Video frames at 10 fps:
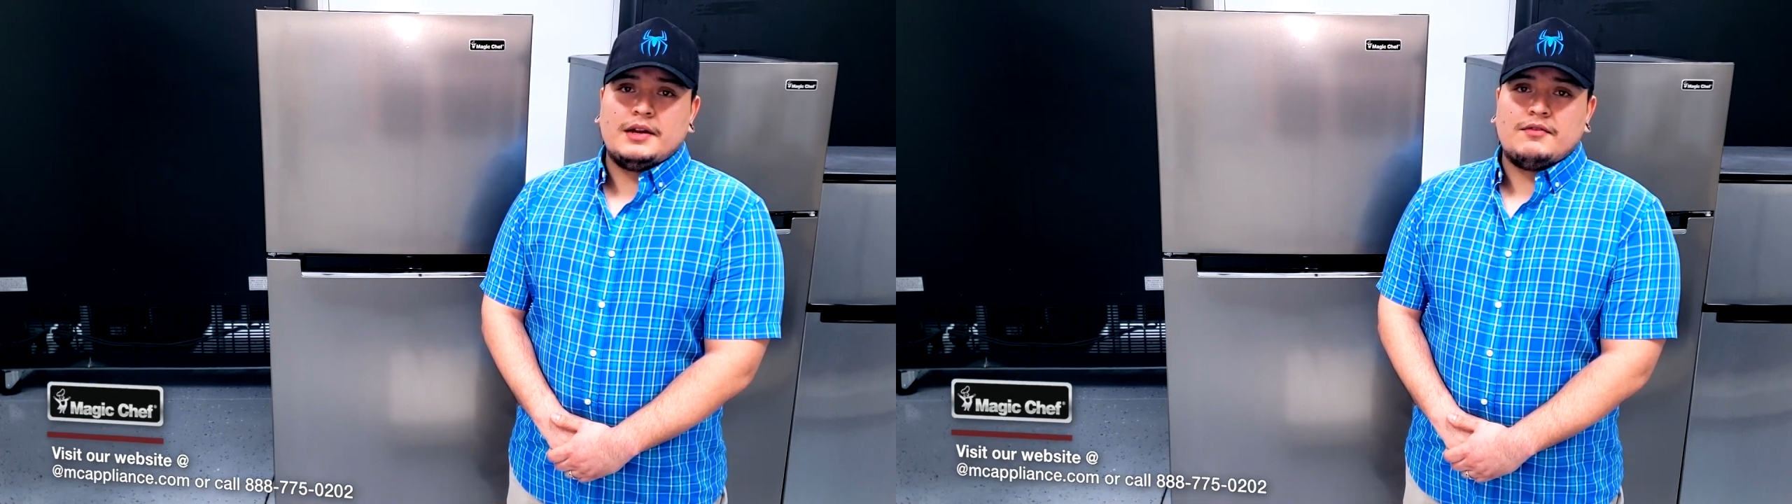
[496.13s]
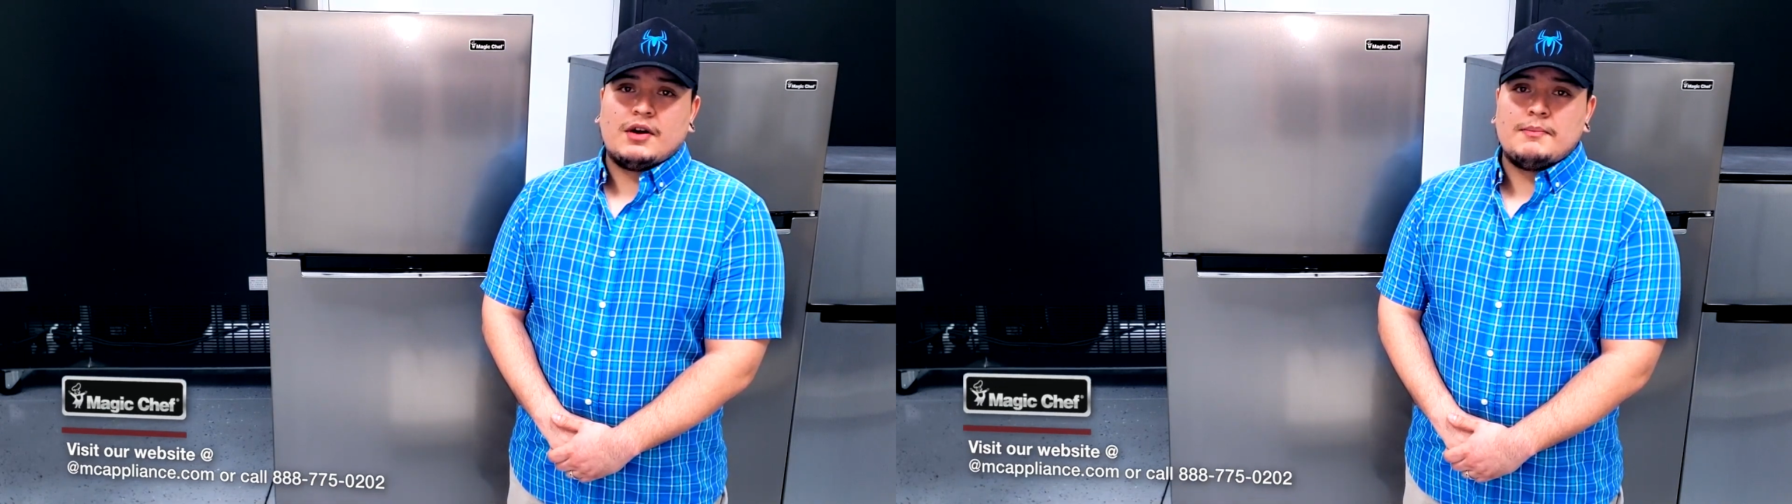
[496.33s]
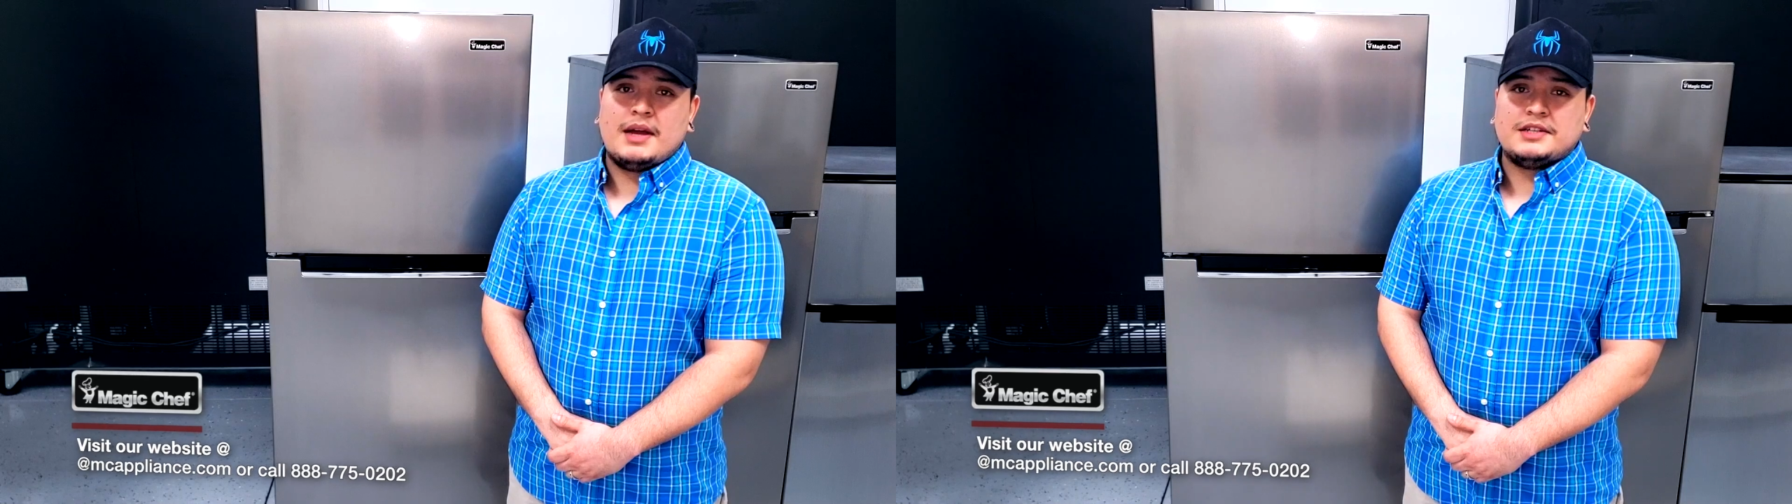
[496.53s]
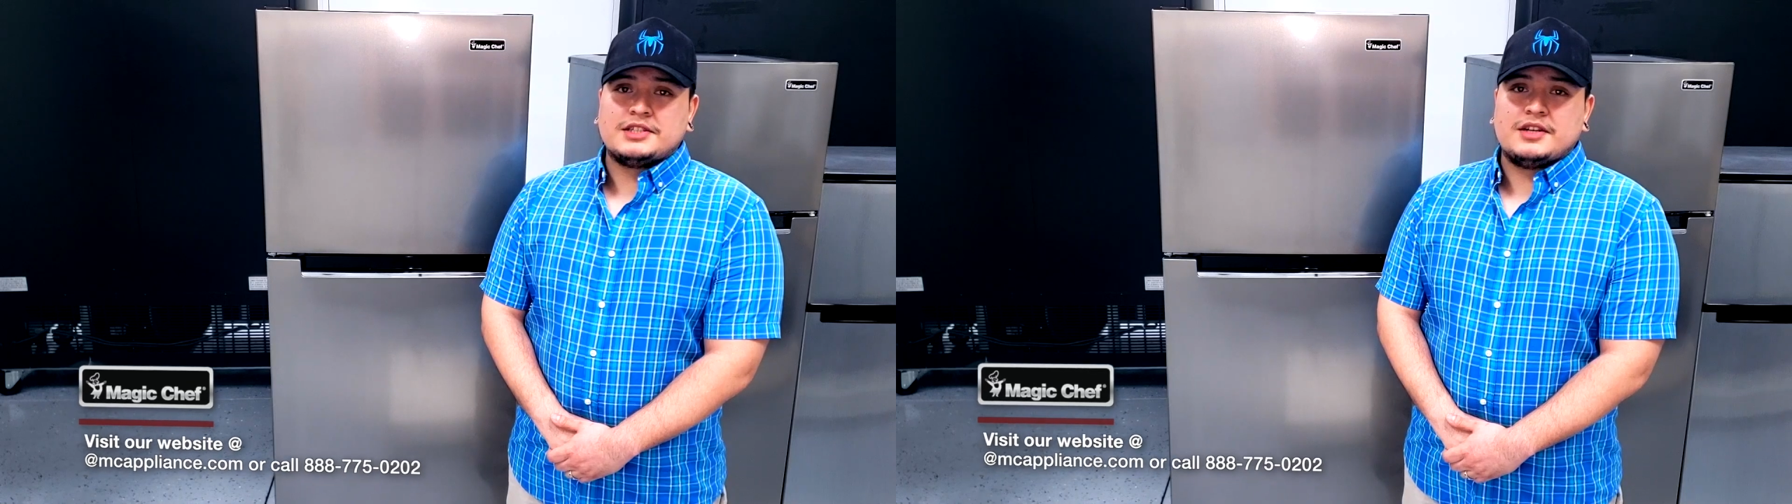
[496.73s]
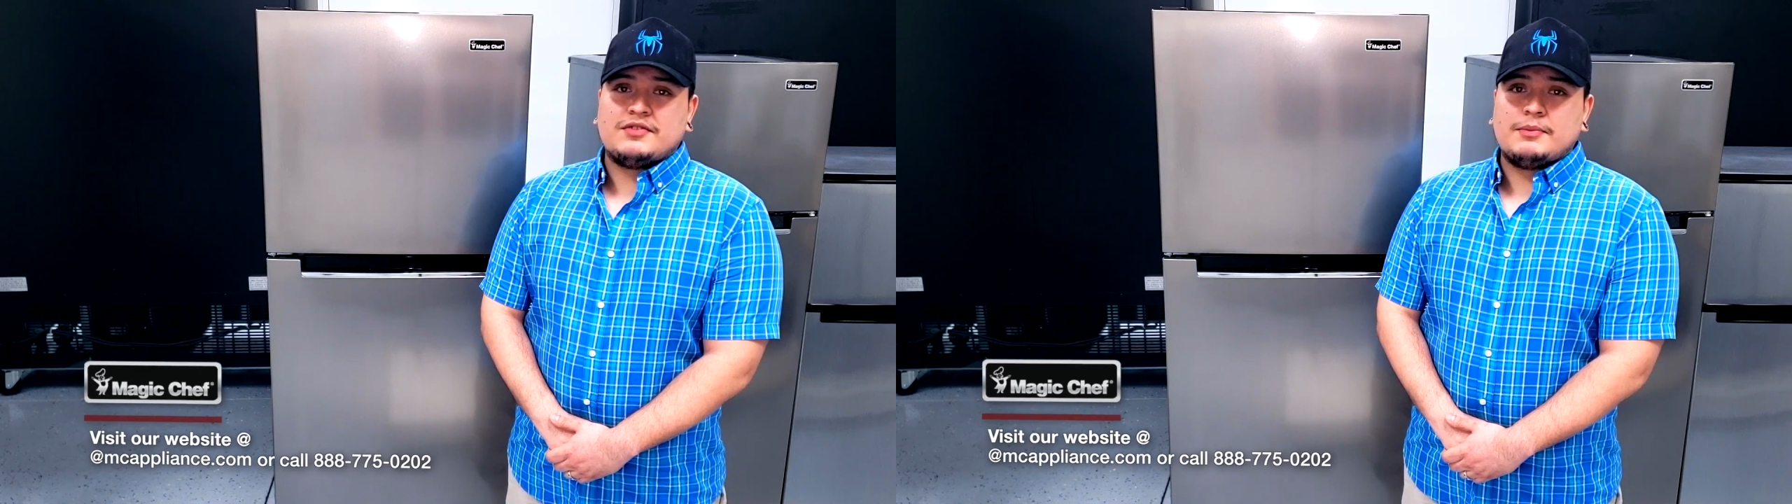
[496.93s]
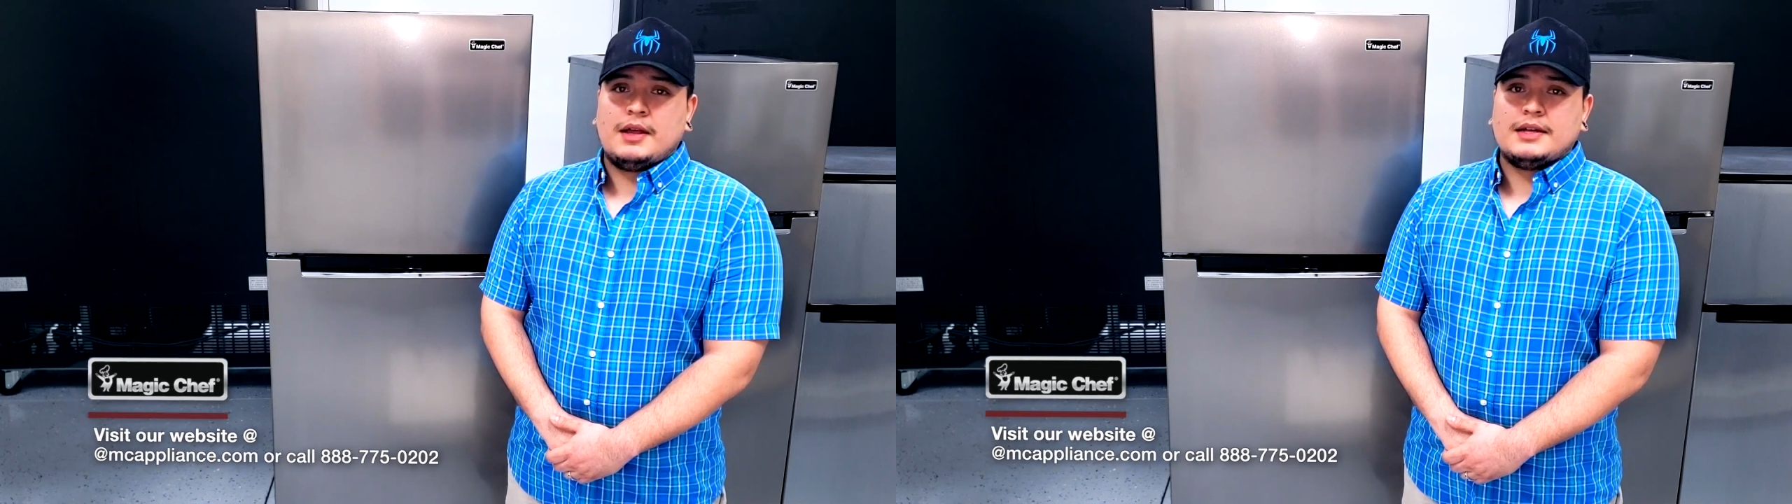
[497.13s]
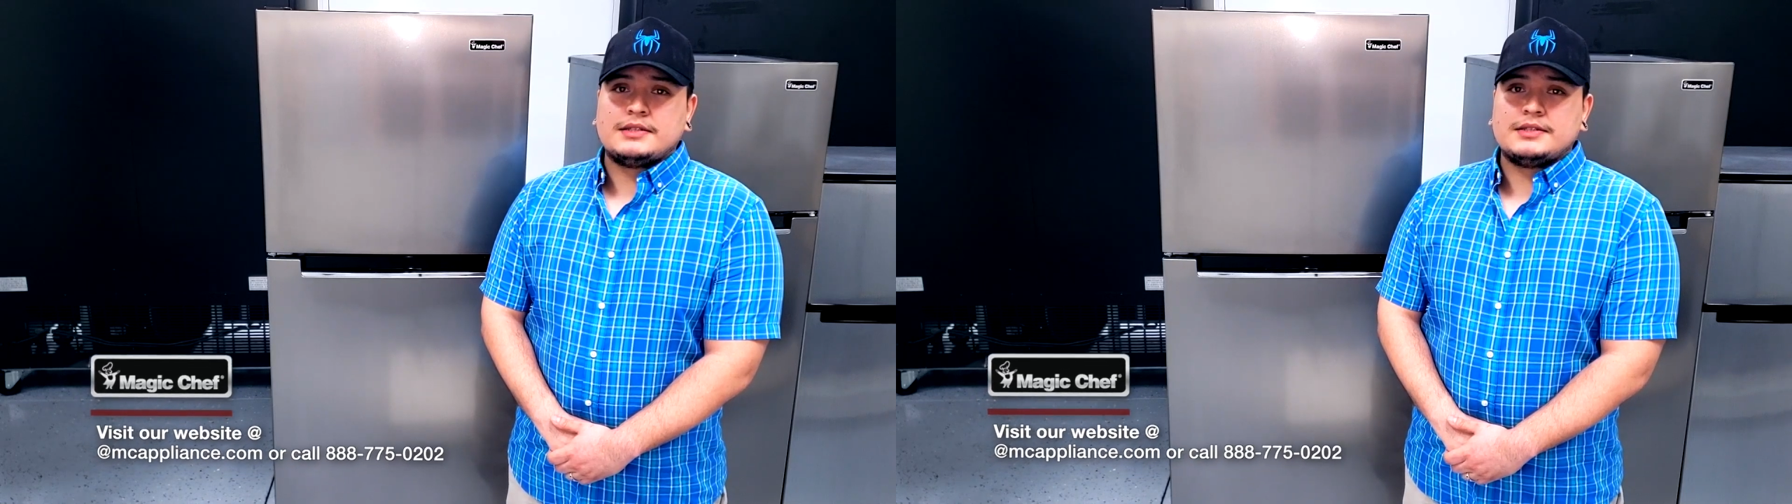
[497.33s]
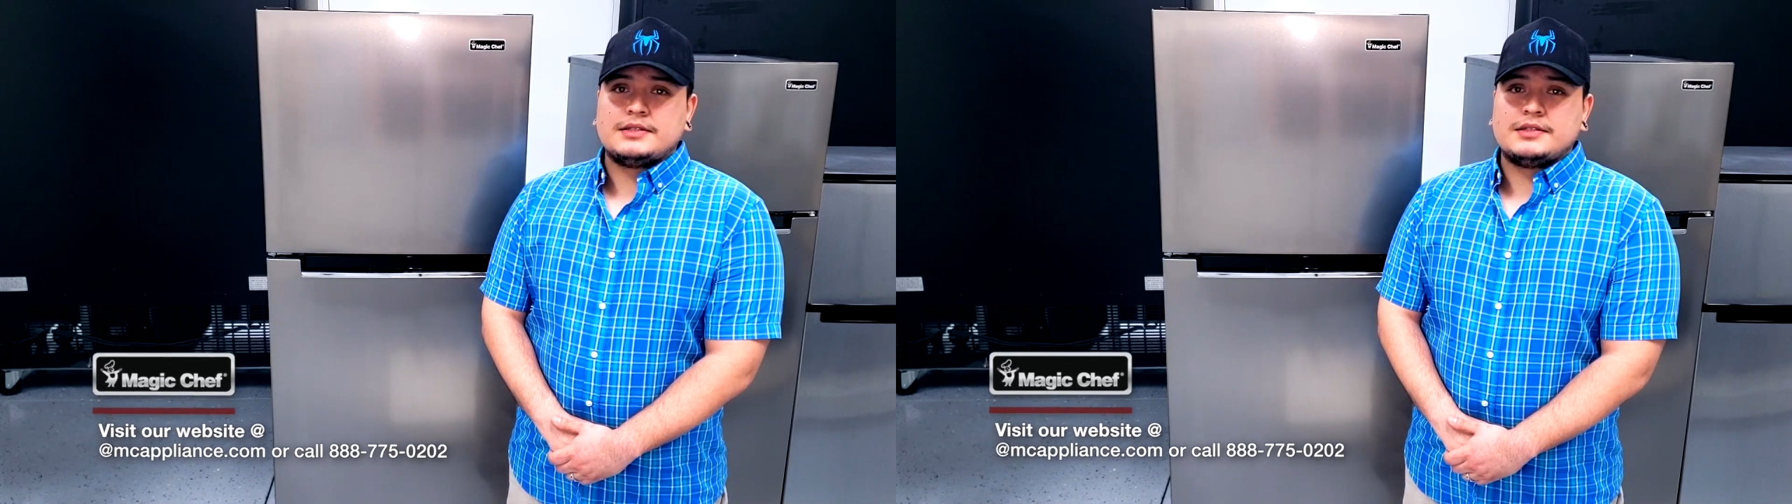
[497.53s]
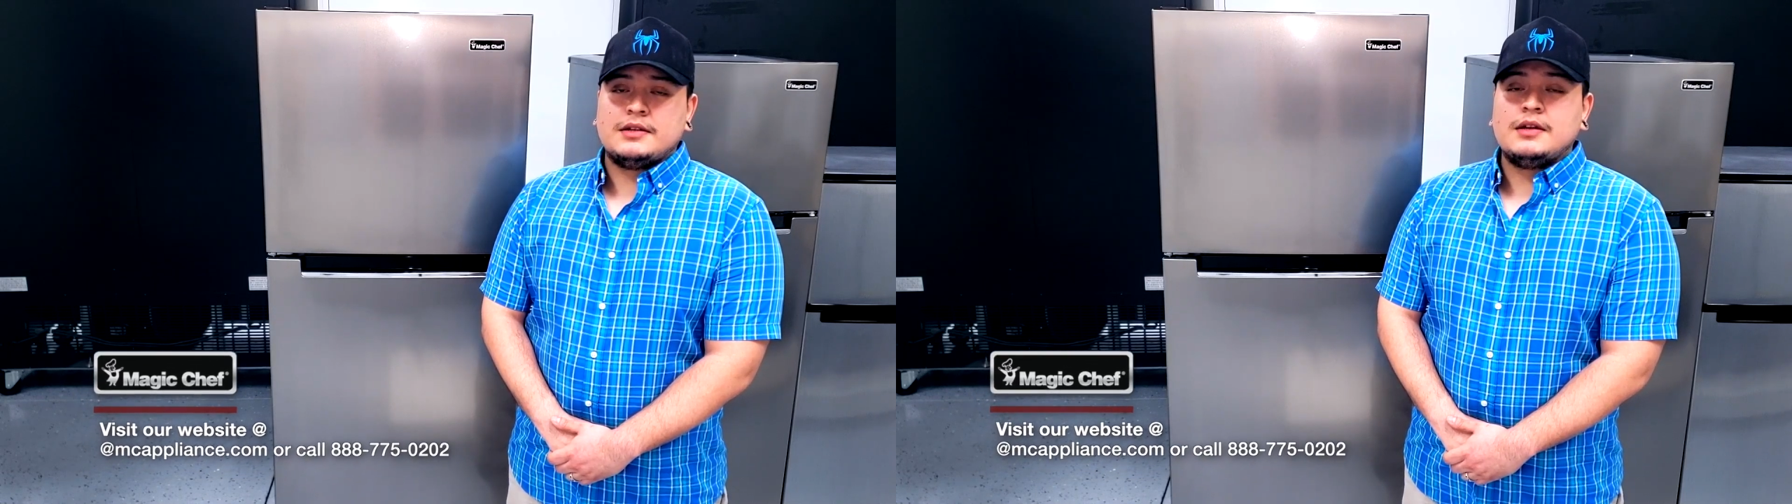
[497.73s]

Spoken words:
of our Magic Chef appliances,